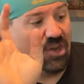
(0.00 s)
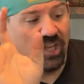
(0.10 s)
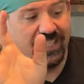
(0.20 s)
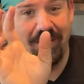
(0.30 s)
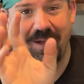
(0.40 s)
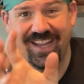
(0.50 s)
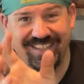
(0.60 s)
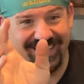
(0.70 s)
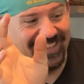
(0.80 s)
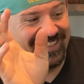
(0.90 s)
awesome
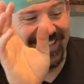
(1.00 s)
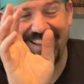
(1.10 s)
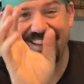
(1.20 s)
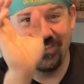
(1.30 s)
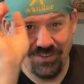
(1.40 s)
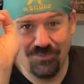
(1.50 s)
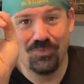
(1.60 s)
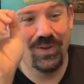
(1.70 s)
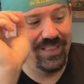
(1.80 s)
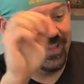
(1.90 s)
idea, like
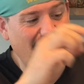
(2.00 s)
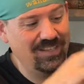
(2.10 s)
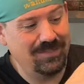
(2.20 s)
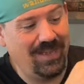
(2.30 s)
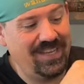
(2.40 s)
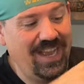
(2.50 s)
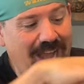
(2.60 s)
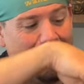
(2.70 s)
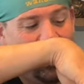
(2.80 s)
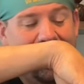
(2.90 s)
really awesome idea.
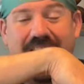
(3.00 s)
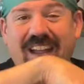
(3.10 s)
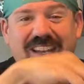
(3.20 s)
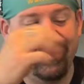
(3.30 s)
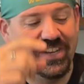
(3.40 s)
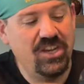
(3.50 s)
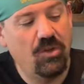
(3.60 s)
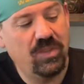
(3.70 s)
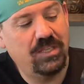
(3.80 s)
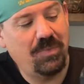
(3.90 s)
I, I didn't even
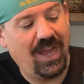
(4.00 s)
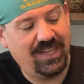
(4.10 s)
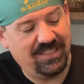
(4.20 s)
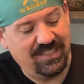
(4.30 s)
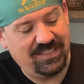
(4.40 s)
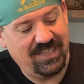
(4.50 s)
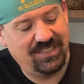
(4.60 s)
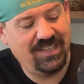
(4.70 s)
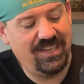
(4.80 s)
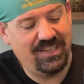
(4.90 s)
know these pockets
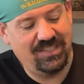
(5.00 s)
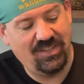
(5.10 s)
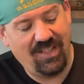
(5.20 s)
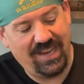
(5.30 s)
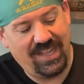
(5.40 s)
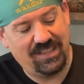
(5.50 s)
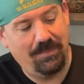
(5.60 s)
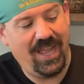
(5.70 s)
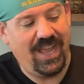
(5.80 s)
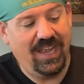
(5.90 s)
existed until I got the
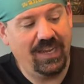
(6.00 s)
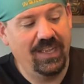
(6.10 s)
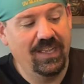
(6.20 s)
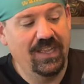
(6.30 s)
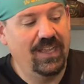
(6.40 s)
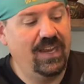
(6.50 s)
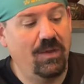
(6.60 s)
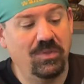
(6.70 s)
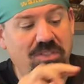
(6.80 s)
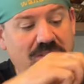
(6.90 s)
bag and I
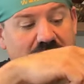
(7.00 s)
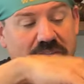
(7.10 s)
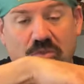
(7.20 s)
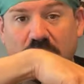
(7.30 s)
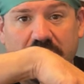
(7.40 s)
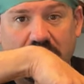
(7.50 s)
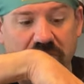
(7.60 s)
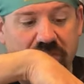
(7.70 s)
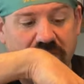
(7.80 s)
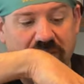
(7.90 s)
was
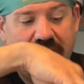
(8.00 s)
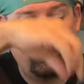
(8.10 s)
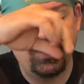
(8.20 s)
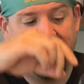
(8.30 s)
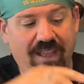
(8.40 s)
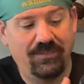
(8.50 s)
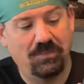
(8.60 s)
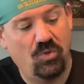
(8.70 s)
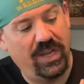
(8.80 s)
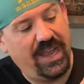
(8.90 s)
thrilled that I was going to have
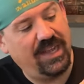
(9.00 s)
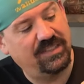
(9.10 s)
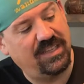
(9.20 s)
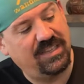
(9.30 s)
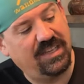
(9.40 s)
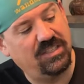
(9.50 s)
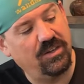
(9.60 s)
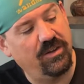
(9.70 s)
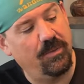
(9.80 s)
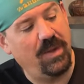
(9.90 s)
some quick access
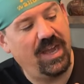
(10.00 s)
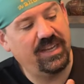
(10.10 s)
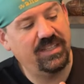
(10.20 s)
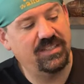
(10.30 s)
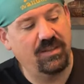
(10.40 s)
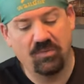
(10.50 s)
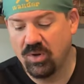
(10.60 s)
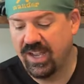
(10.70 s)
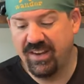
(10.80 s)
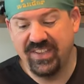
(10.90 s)
exterior pockets that were
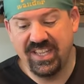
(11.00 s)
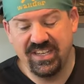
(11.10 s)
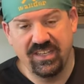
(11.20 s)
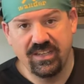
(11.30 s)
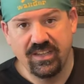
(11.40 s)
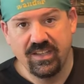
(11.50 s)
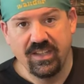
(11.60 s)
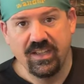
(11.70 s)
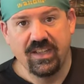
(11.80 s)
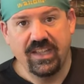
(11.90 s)
kind of hidden
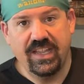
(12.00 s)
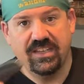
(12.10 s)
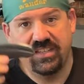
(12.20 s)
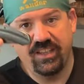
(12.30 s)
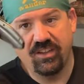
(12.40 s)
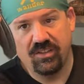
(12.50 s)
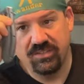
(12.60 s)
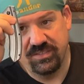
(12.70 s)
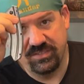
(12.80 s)
until